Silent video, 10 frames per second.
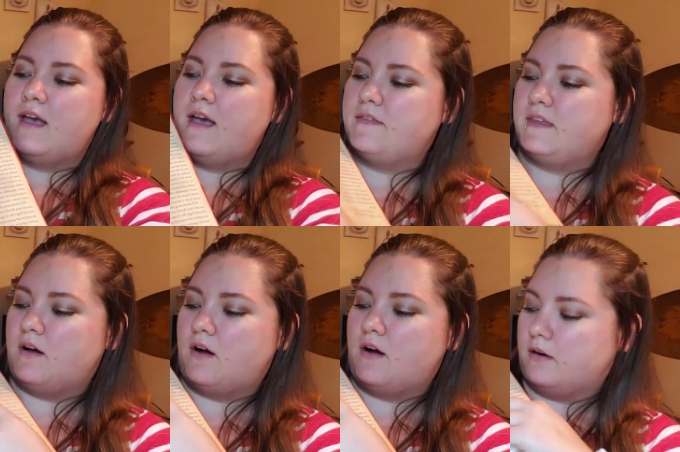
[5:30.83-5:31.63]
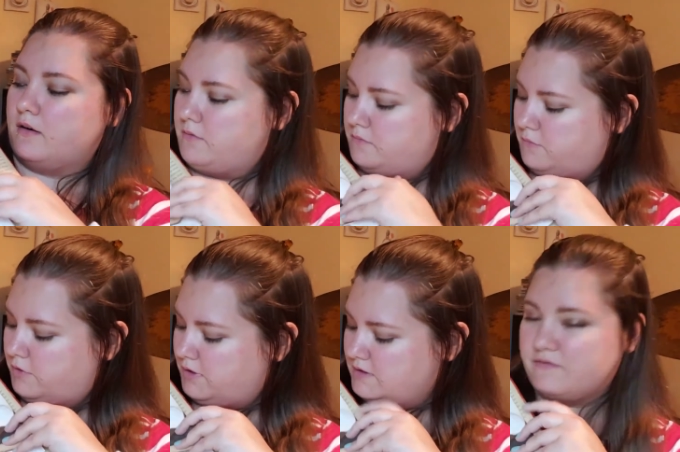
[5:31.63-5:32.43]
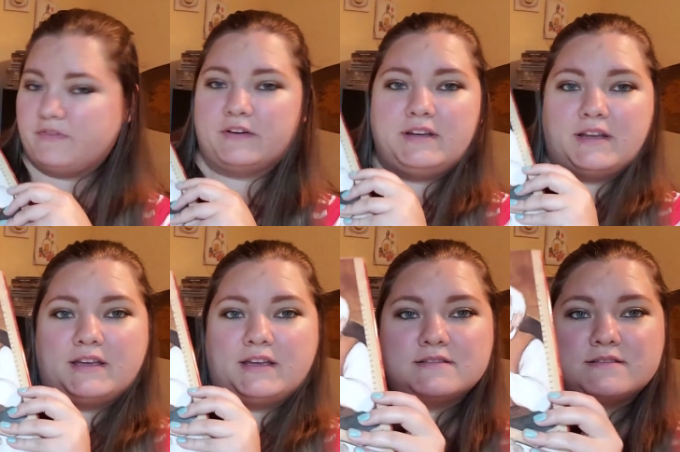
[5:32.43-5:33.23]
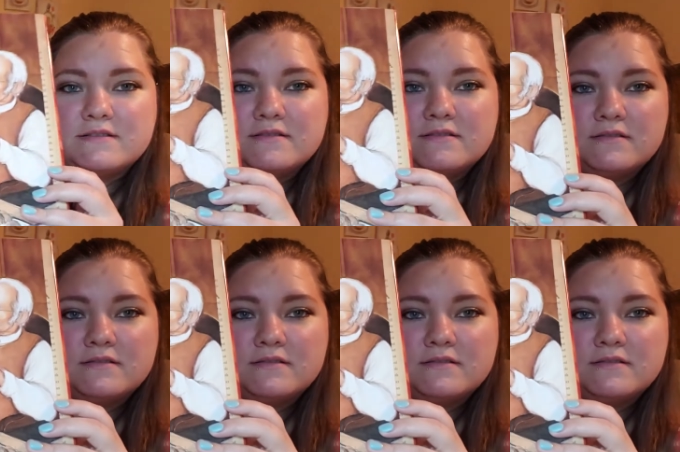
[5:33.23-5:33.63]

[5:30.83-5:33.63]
and the artwork is very nice.